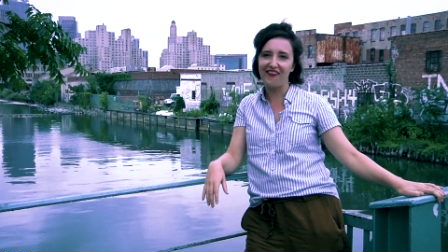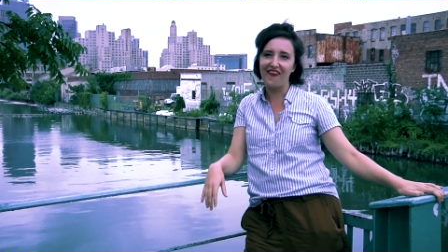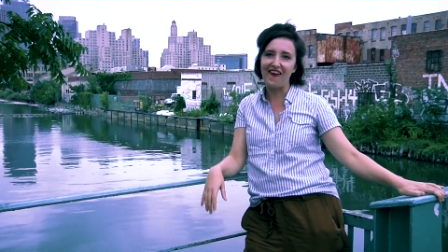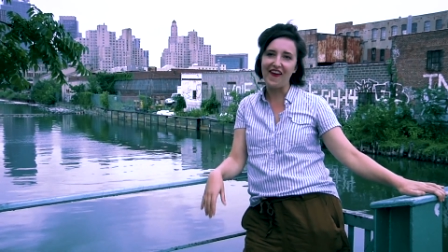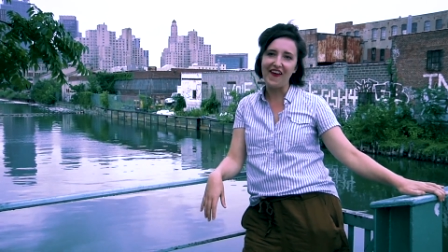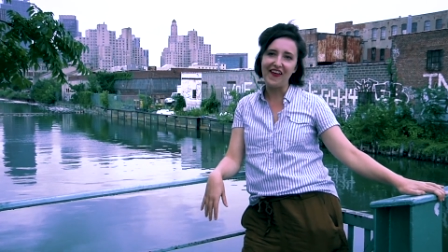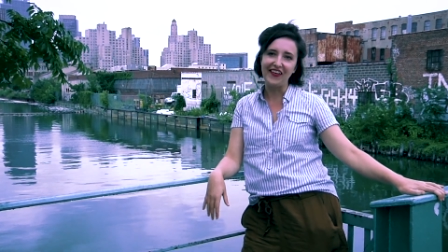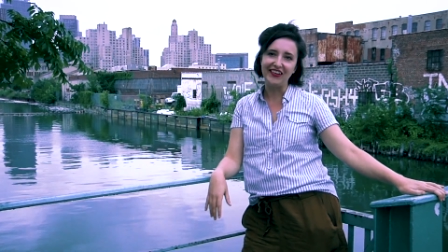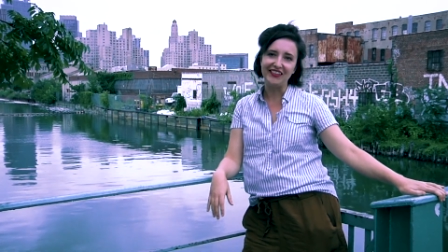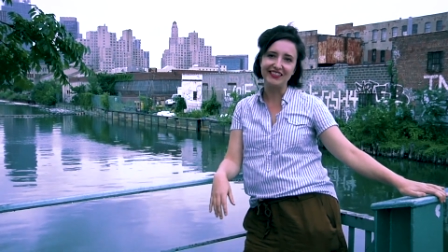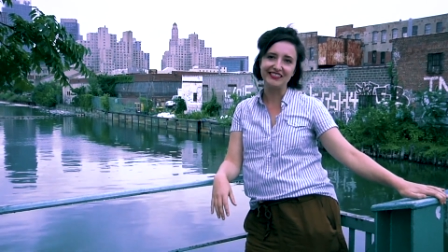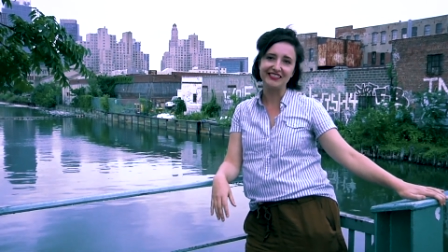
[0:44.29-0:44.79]

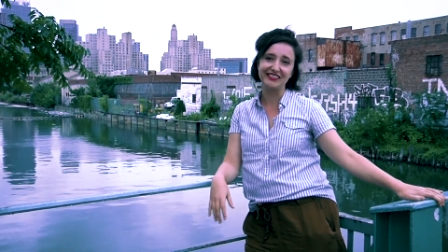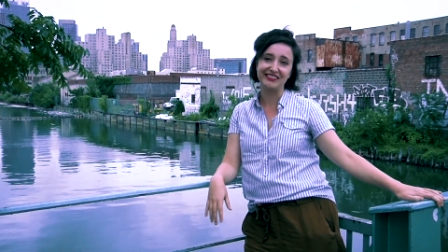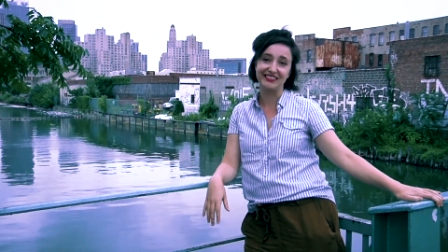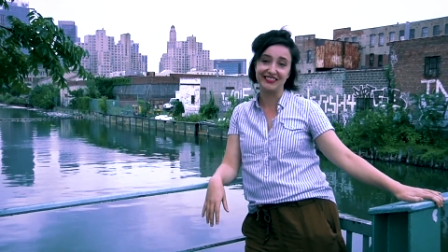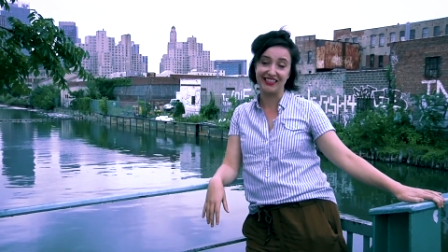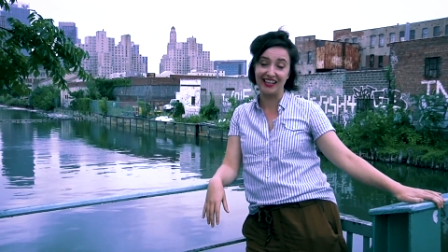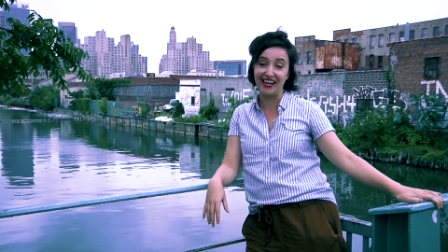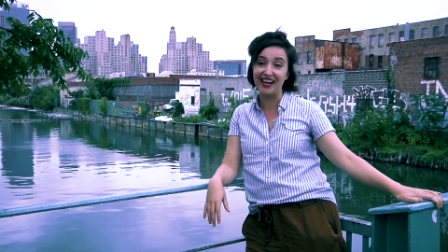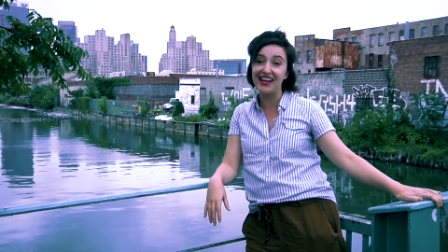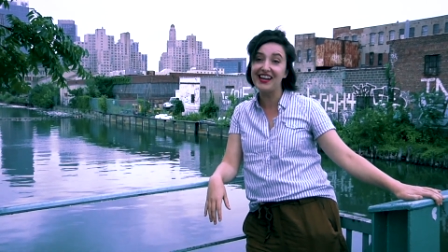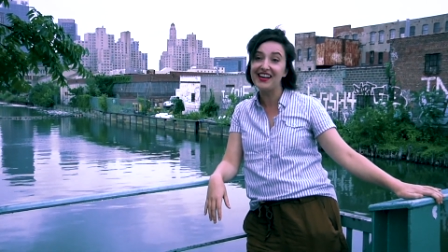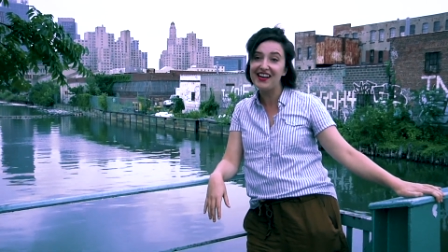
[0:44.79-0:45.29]
Wait, what?
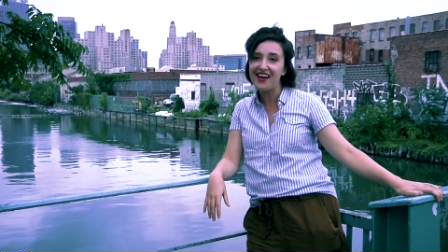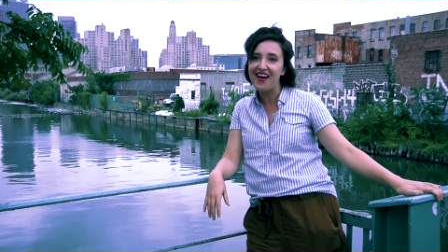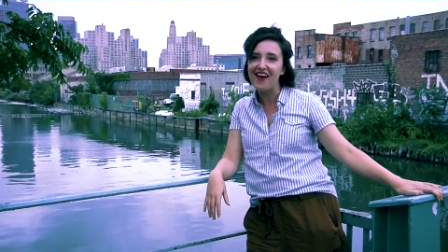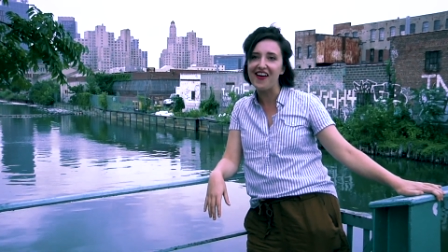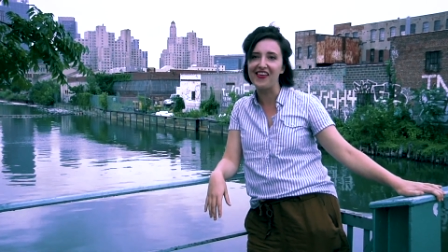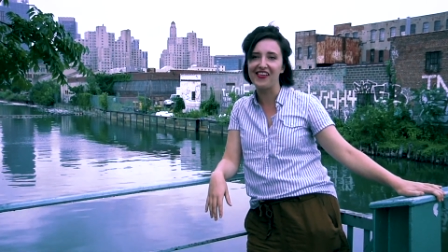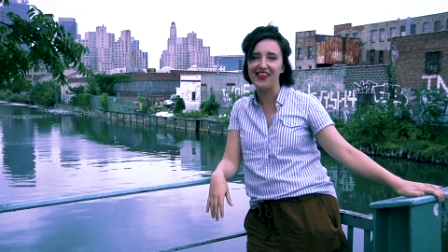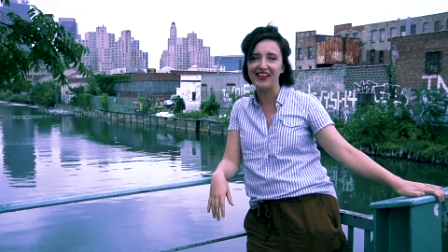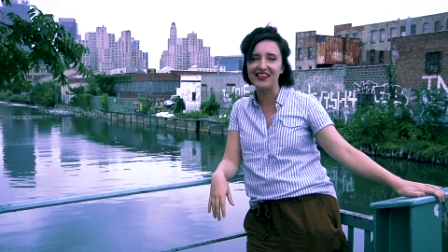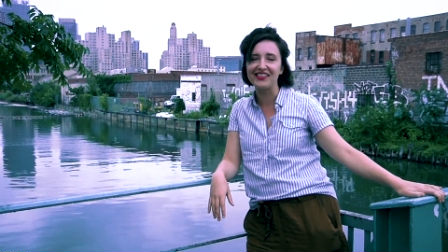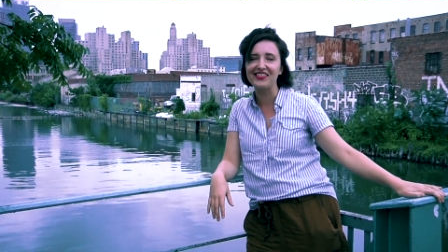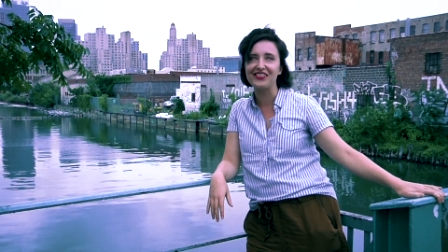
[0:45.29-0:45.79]
I
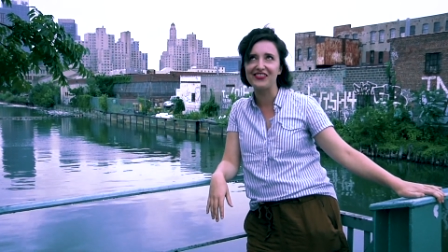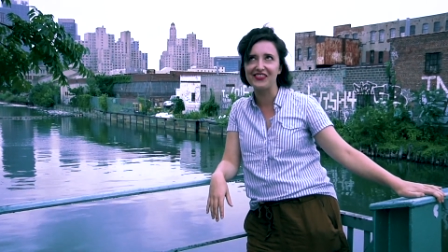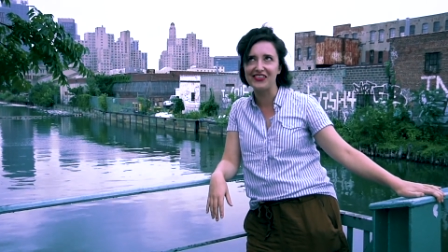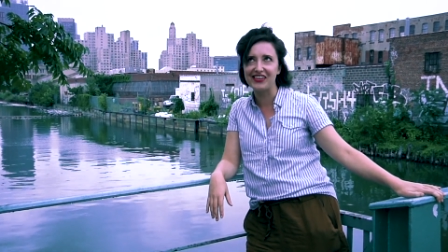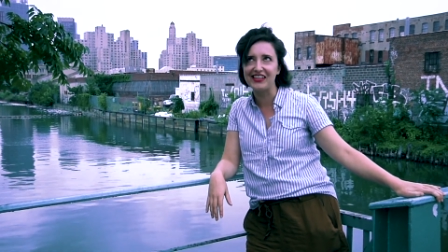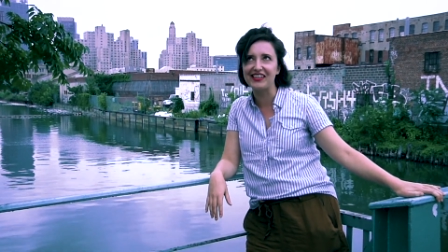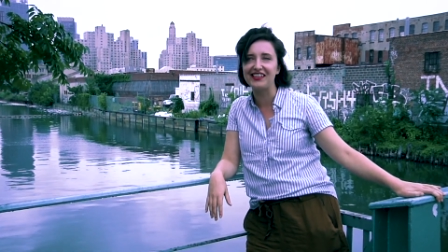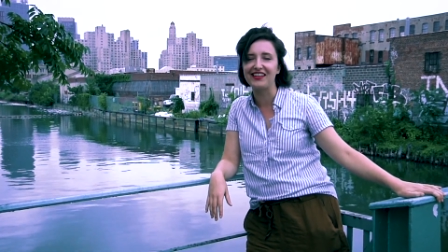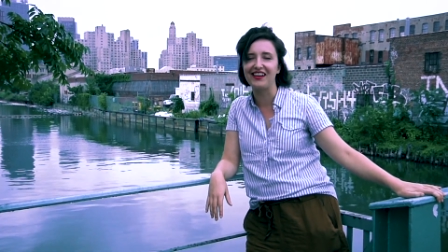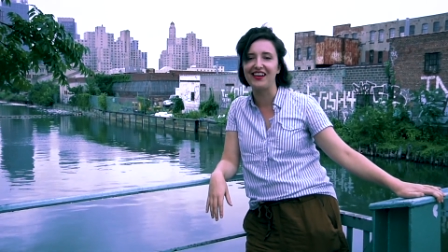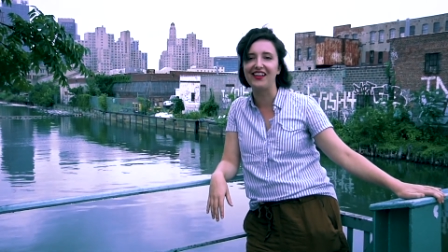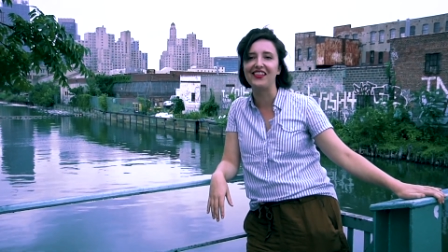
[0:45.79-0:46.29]
know, like
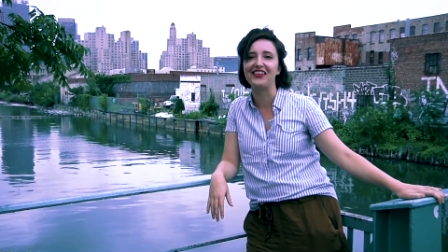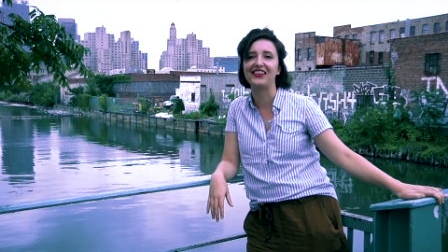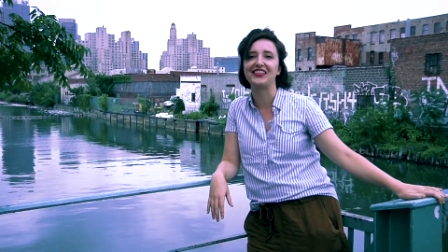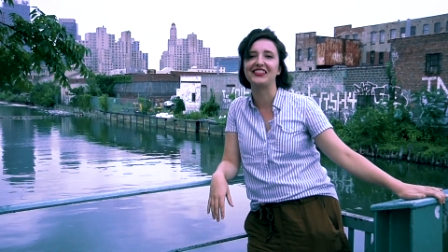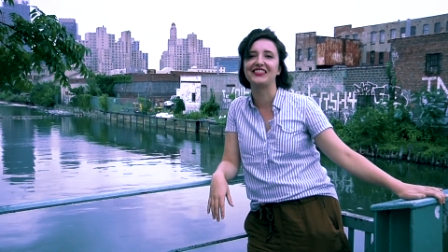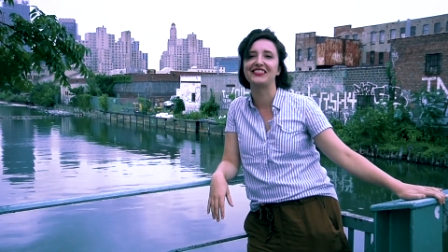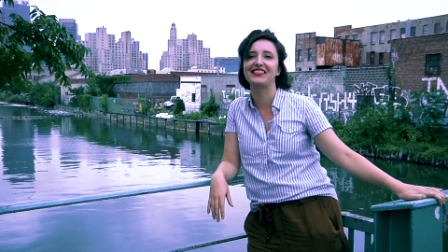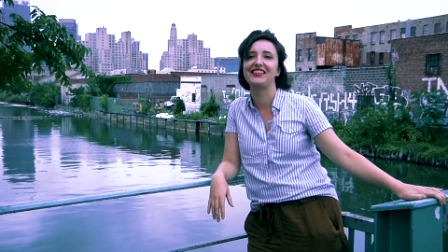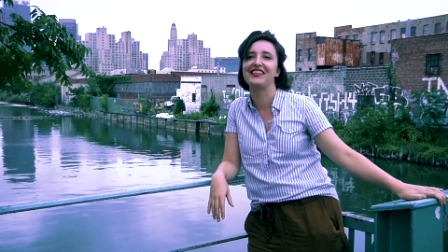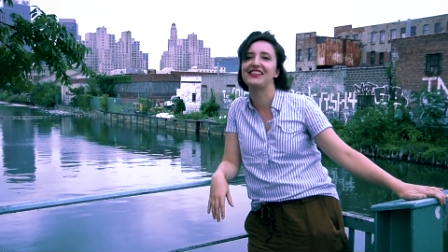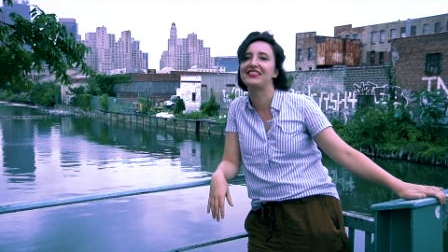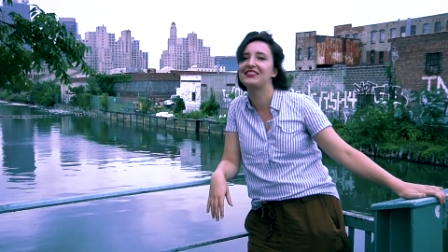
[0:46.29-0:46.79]

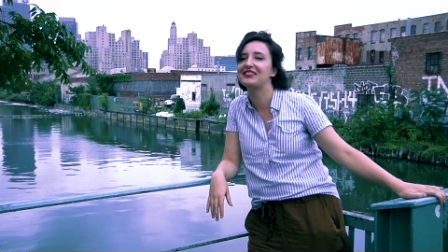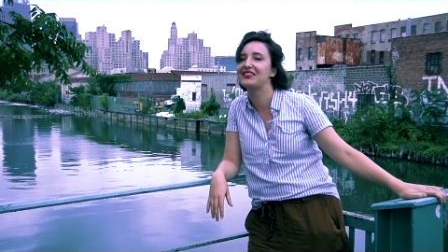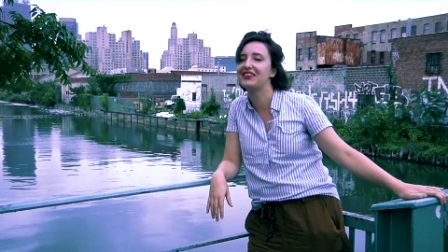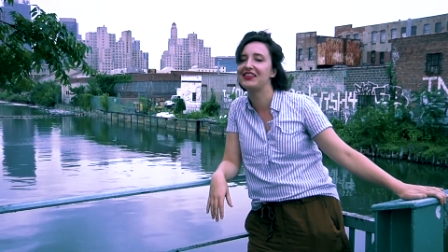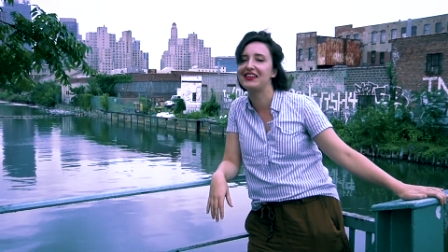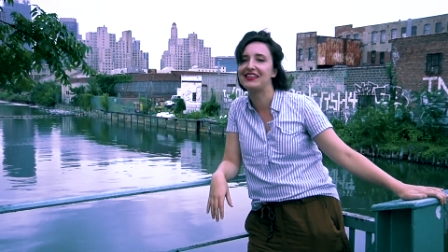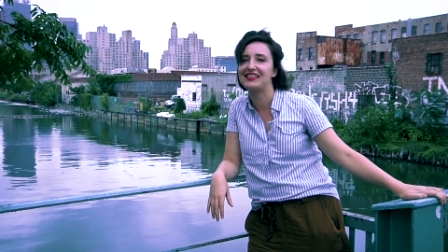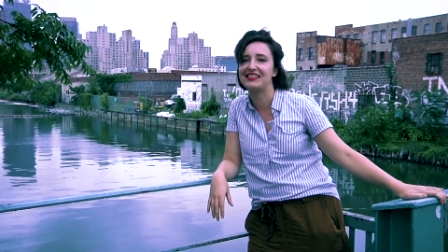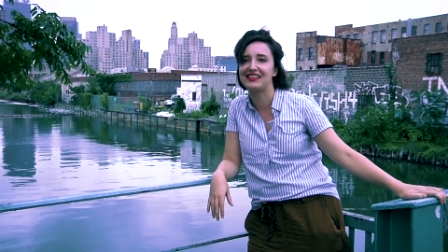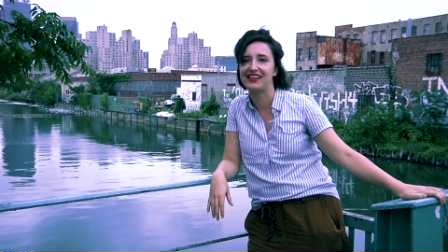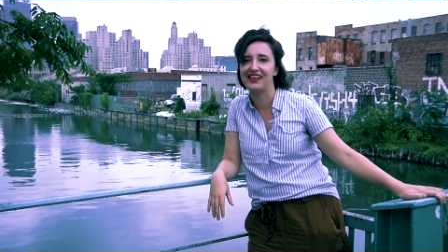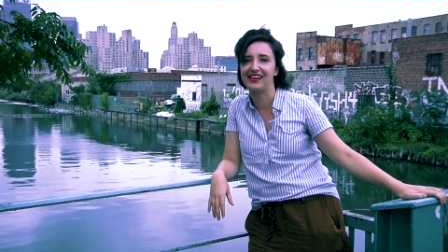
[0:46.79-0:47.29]
$3. That's
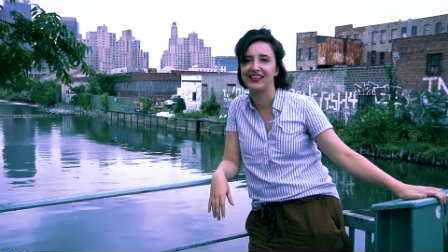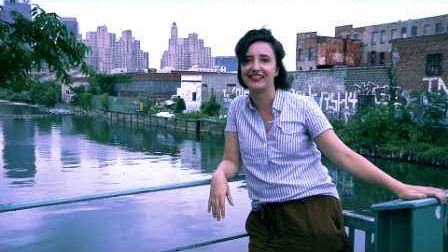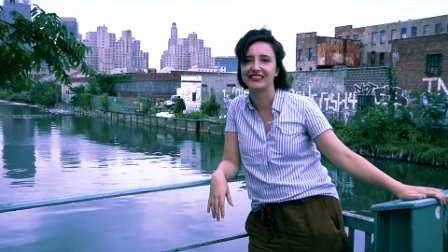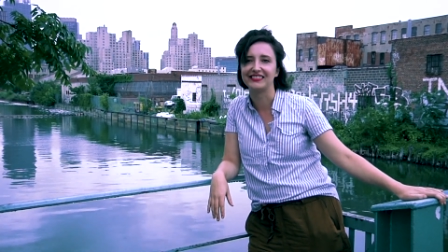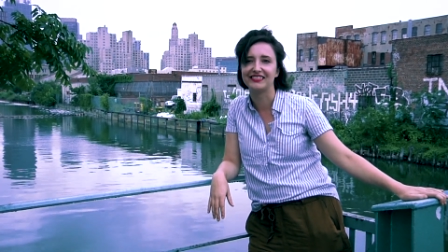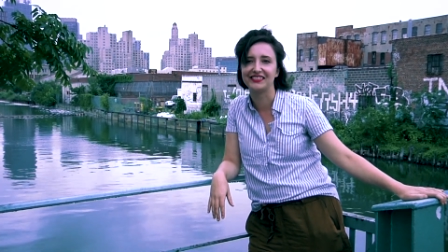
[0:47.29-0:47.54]
crazy.